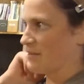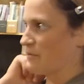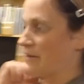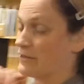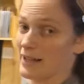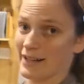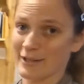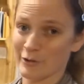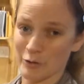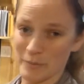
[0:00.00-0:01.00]
We have a lot of
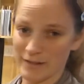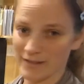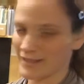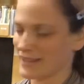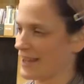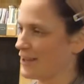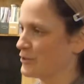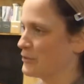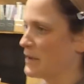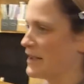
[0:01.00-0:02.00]
instruments. As you may